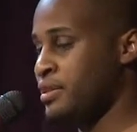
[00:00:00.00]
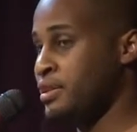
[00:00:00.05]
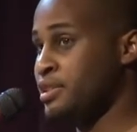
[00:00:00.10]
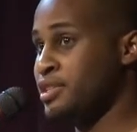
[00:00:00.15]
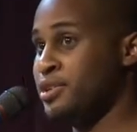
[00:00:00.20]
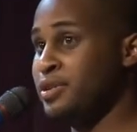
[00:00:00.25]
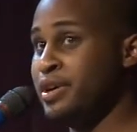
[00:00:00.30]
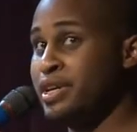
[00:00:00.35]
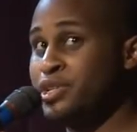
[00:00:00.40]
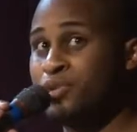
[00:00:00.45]

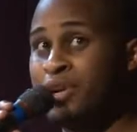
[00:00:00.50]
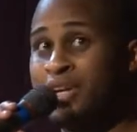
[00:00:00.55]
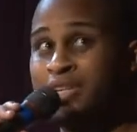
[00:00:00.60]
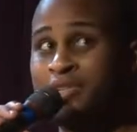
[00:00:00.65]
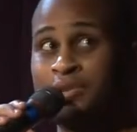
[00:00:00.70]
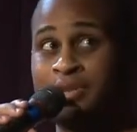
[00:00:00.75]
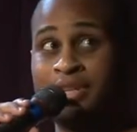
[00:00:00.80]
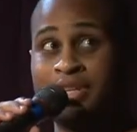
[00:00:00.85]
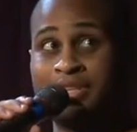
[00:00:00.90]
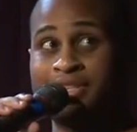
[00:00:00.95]
So I tried
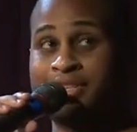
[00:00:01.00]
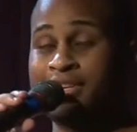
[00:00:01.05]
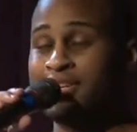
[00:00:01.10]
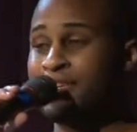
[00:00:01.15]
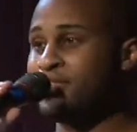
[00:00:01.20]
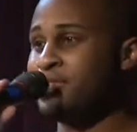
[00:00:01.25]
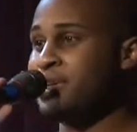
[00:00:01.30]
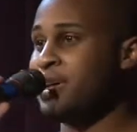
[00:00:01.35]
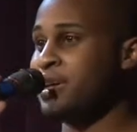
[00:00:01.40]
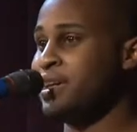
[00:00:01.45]
doing this
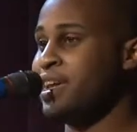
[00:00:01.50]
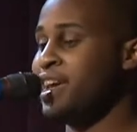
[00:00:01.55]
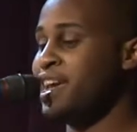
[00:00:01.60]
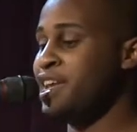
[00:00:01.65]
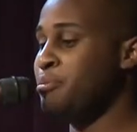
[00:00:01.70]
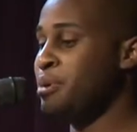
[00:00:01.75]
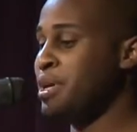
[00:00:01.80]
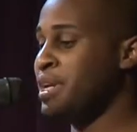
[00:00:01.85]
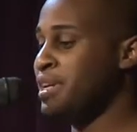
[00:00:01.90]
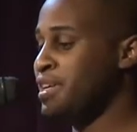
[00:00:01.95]
entire talk in
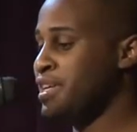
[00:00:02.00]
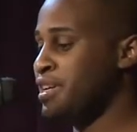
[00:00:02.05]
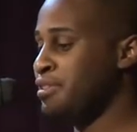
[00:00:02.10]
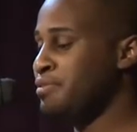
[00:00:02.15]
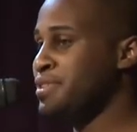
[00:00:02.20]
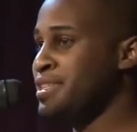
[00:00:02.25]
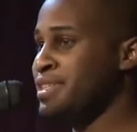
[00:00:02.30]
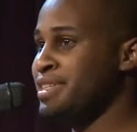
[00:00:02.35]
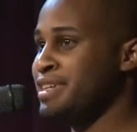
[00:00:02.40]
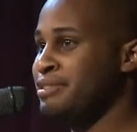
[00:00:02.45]
animated
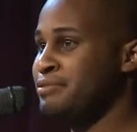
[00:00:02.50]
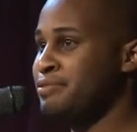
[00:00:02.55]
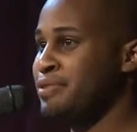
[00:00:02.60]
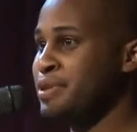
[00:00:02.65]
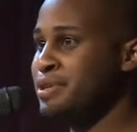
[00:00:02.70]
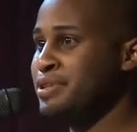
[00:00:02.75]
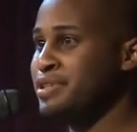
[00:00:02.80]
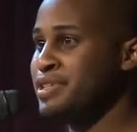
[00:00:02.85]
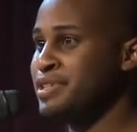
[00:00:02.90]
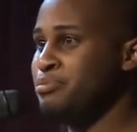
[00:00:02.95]
GIFs at
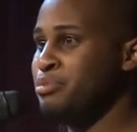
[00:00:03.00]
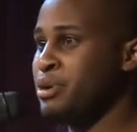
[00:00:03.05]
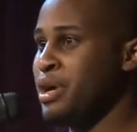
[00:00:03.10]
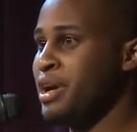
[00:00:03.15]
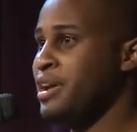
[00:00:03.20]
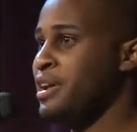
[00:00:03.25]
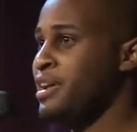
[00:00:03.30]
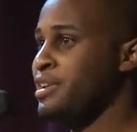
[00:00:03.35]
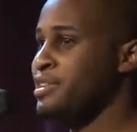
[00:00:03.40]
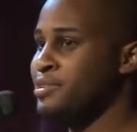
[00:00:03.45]
first,
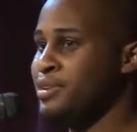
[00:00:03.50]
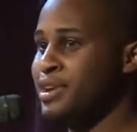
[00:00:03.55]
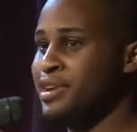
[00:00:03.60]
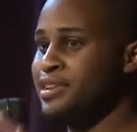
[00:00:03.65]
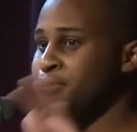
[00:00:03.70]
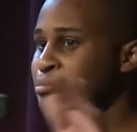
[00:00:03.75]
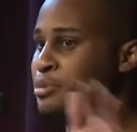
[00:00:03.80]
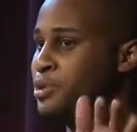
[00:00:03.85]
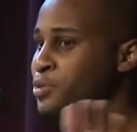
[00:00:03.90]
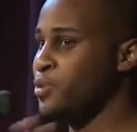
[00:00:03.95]
but it turned out
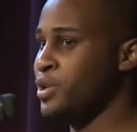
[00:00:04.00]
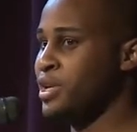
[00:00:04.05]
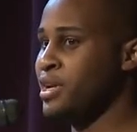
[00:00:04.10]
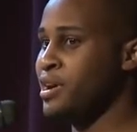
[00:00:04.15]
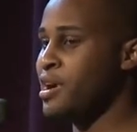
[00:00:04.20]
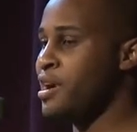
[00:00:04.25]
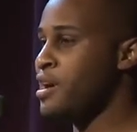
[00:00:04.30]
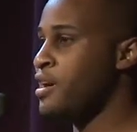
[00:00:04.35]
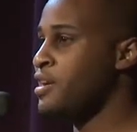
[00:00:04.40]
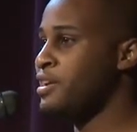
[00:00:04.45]
to be really
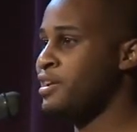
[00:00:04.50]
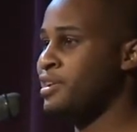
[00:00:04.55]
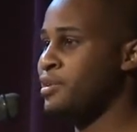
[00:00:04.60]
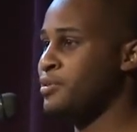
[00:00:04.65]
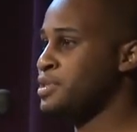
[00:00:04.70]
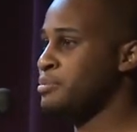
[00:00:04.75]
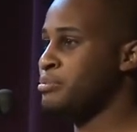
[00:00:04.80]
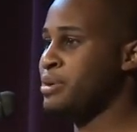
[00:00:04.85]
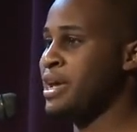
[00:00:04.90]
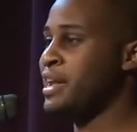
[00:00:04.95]
hard and it
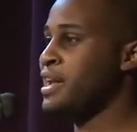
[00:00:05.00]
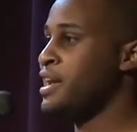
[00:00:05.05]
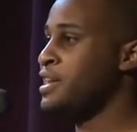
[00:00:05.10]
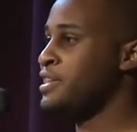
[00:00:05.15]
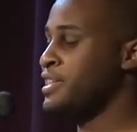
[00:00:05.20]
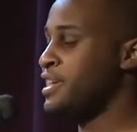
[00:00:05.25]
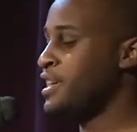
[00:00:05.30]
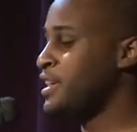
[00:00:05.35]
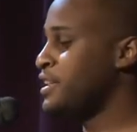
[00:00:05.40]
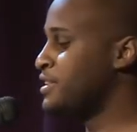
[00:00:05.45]
was a bad
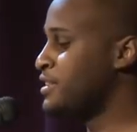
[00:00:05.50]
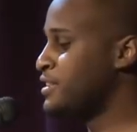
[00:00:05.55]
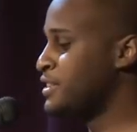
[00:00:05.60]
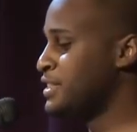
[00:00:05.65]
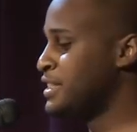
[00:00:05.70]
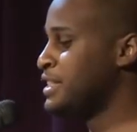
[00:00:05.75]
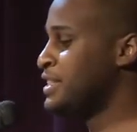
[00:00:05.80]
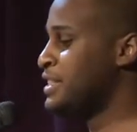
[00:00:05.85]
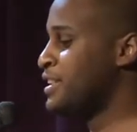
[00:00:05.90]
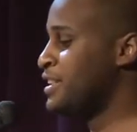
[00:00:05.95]
idea.
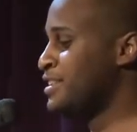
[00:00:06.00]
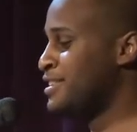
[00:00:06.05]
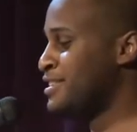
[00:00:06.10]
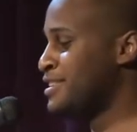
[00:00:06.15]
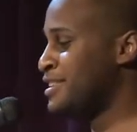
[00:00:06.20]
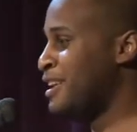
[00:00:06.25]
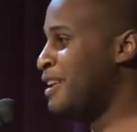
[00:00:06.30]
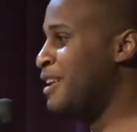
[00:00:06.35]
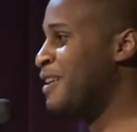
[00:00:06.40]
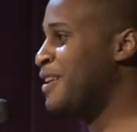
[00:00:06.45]

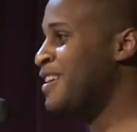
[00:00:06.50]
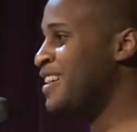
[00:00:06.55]
So.